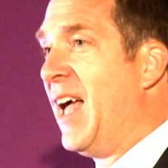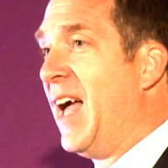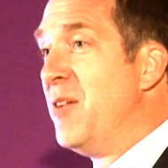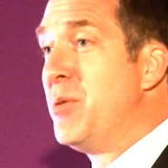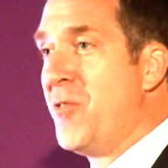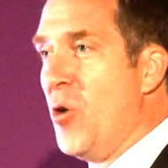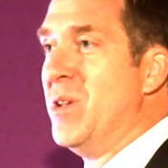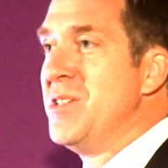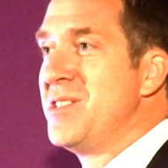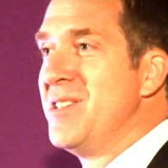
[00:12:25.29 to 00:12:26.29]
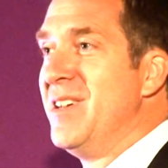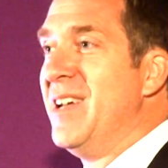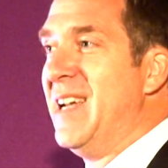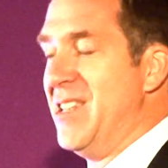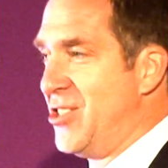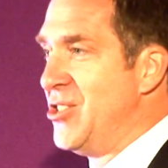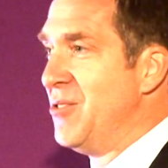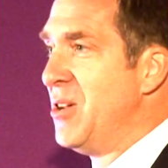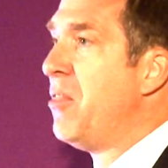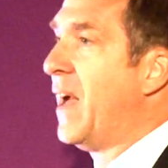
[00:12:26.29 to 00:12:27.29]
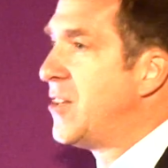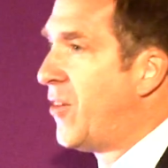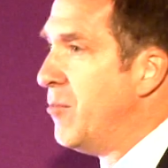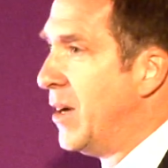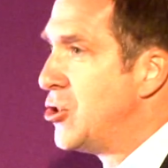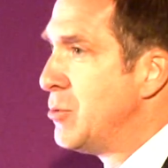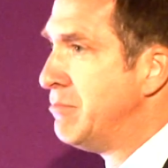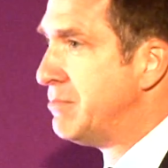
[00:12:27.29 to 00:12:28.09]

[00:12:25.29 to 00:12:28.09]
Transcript: and Performance Institute. Thank you very much.